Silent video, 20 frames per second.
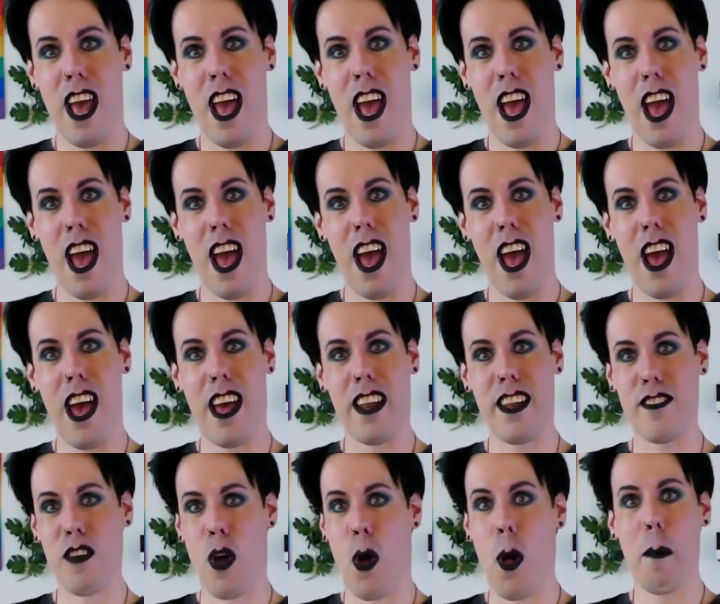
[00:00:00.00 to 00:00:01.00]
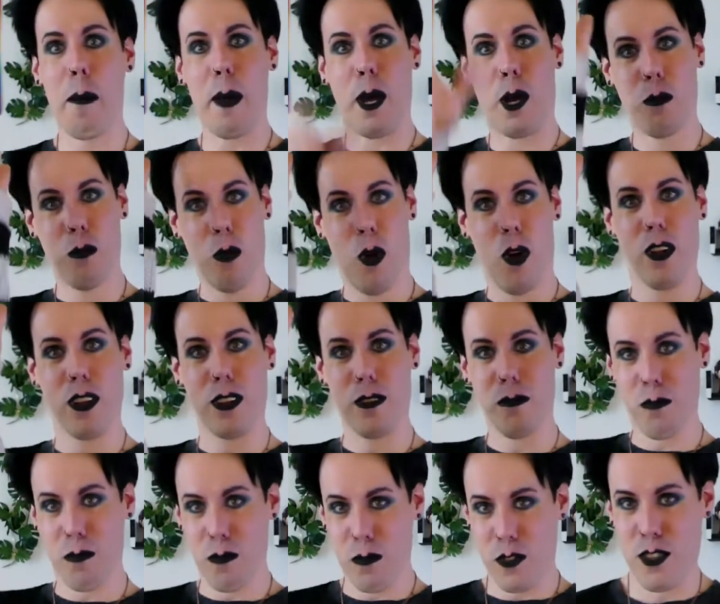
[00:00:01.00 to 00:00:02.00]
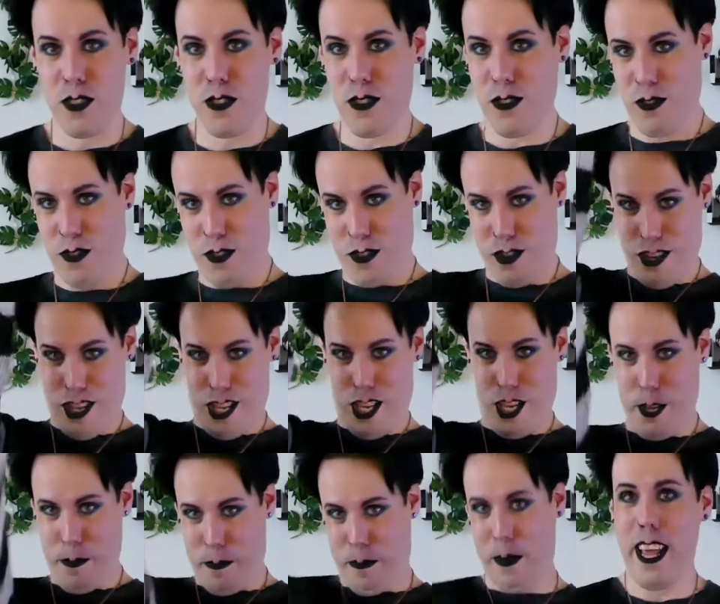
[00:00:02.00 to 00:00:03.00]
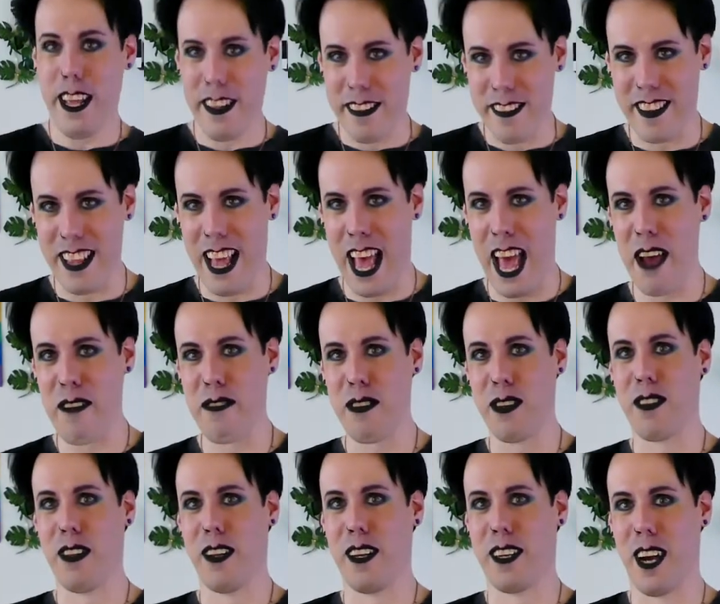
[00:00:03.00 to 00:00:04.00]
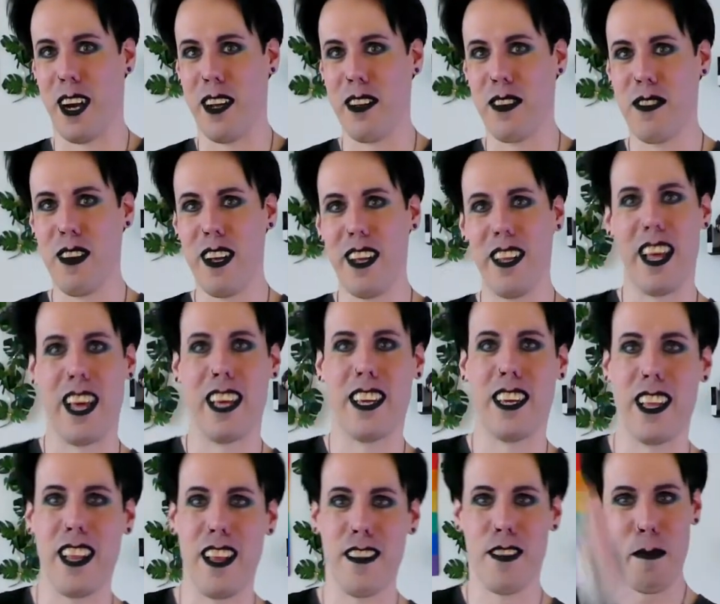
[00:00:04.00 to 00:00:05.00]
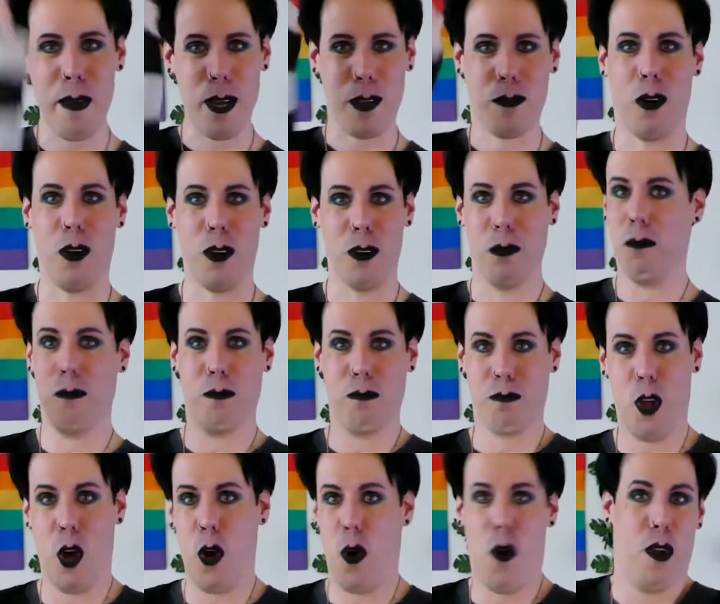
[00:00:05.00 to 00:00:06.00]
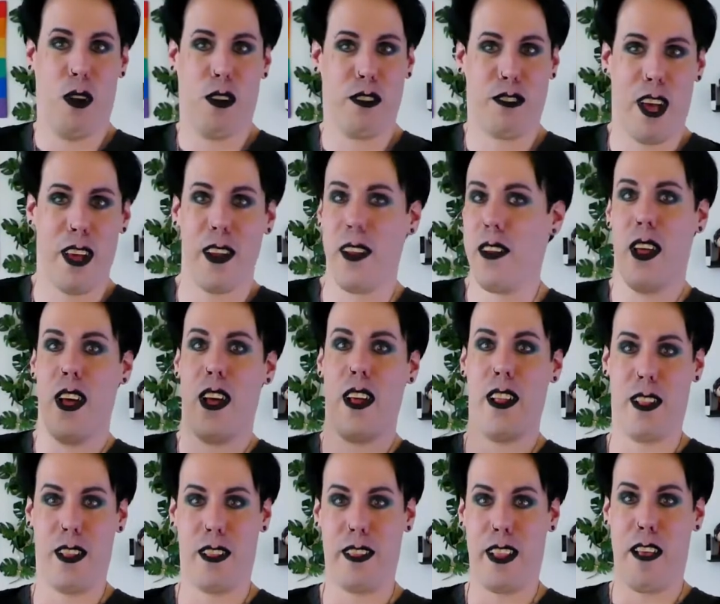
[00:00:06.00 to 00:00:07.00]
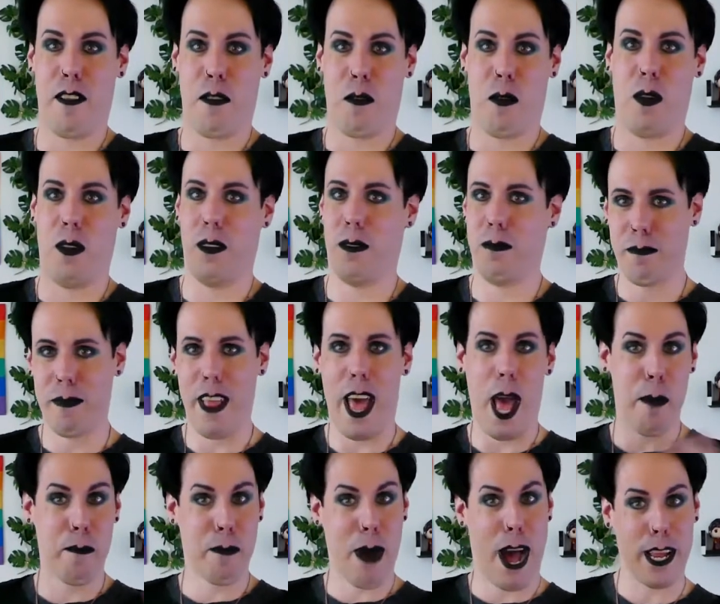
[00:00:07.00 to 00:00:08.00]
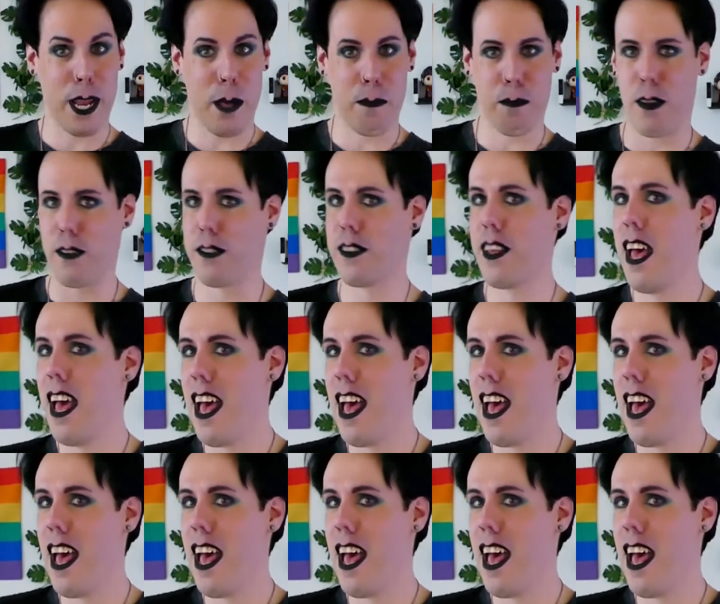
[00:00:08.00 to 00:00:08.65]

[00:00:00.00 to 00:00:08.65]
and this whole big wall just splits halfway to the country. Like, there's a big wall. All of a sudden, there's a wall. And pineapples.